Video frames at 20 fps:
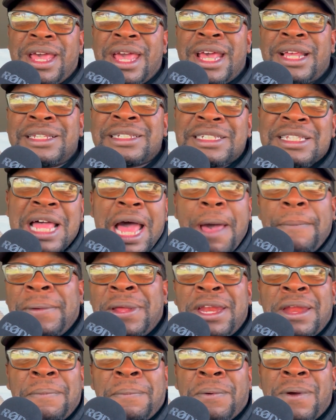and
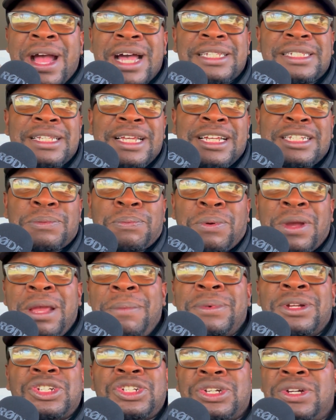stopping the process
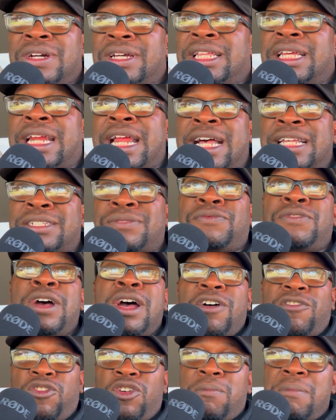prematurely. That's
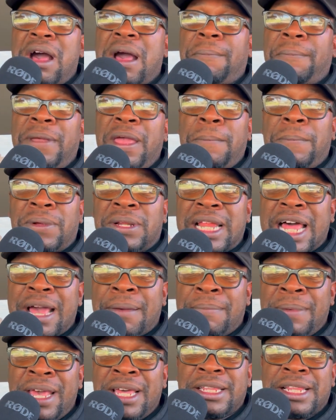for my people
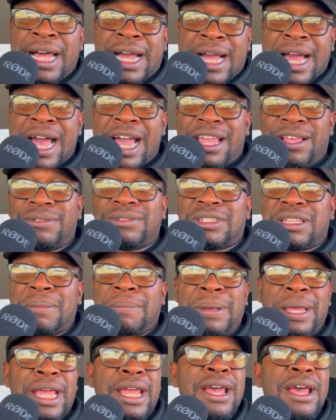like me, like I used to
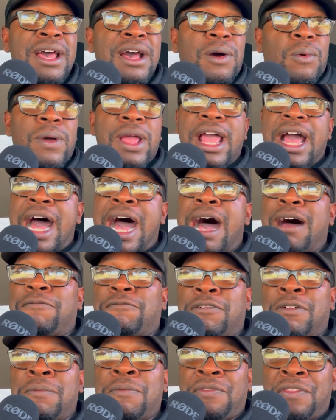be. We hop
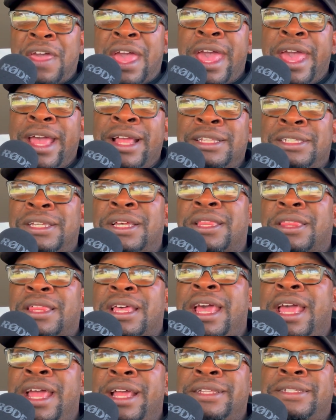from thing to
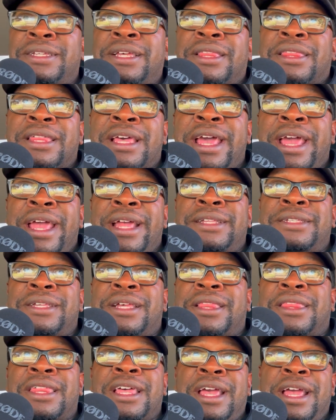thing to thing
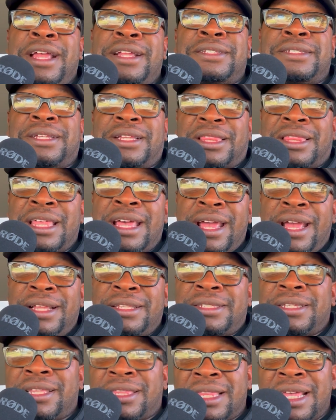to thing to thing
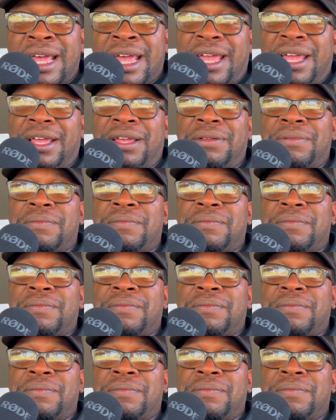to thing